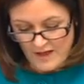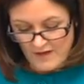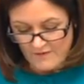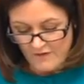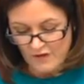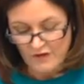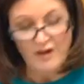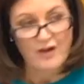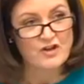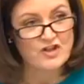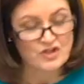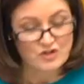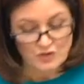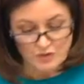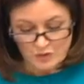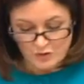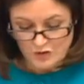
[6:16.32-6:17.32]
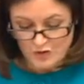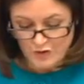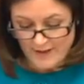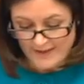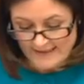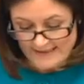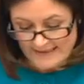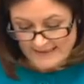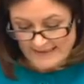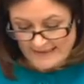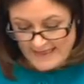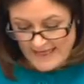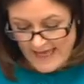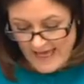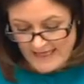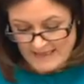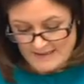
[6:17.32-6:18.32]
vocational training
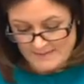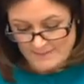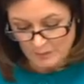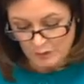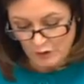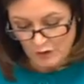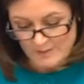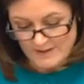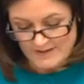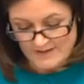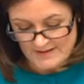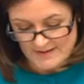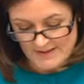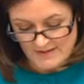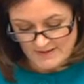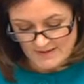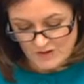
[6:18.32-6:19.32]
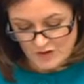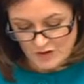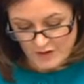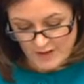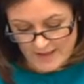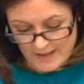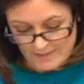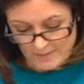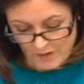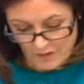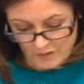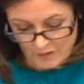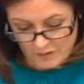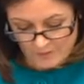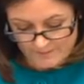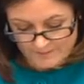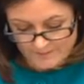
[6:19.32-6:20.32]
and employment centres training
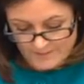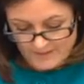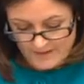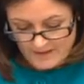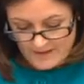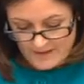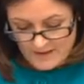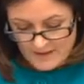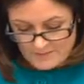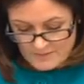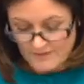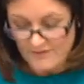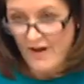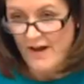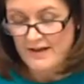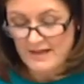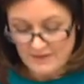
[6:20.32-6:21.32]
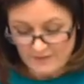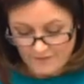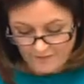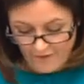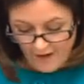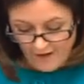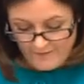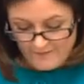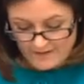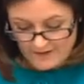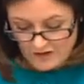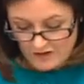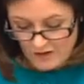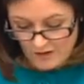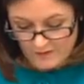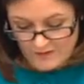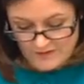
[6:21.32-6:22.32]
model, providing $5 million
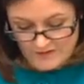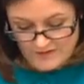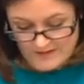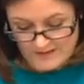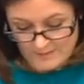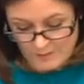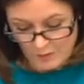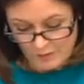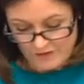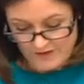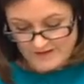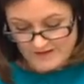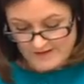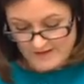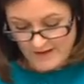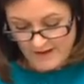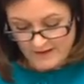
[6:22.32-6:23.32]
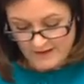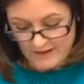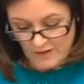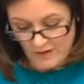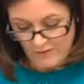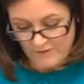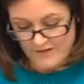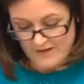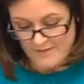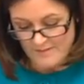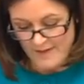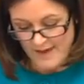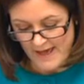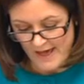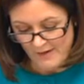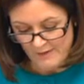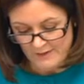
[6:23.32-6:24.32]
to support the design of the
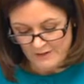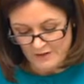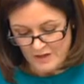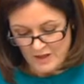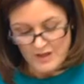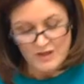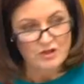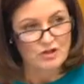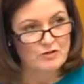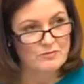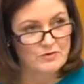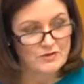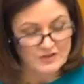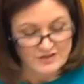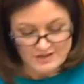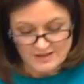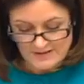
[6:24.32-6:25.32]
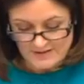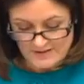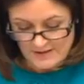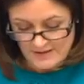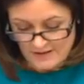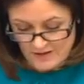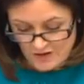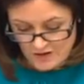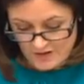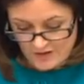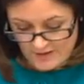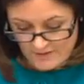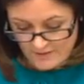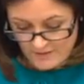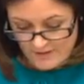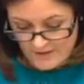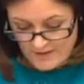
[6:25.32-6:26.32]
Empowered Communities
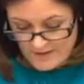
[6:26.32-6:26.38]
Initiative,